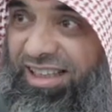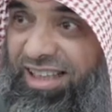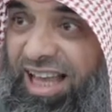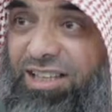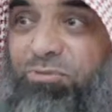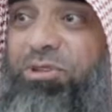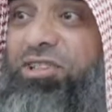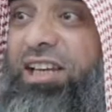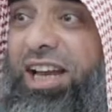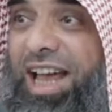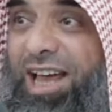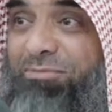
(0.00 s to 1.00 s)
That's what's
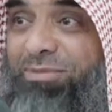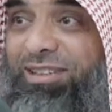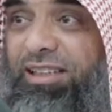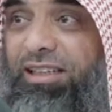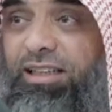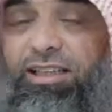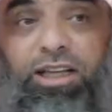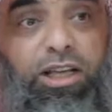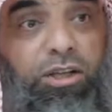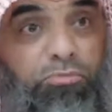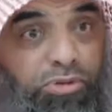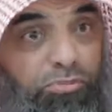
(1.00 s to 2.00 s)
going to happen.
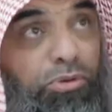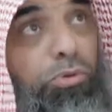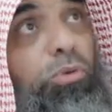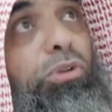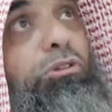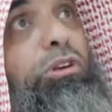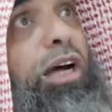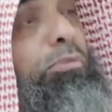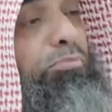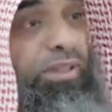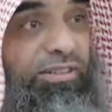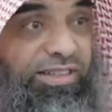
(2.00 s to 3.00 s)
People would look
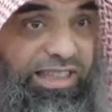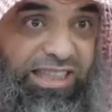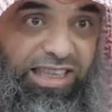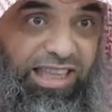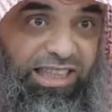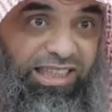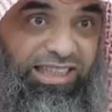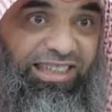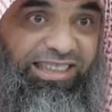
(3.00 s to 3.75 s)
up and see nothing.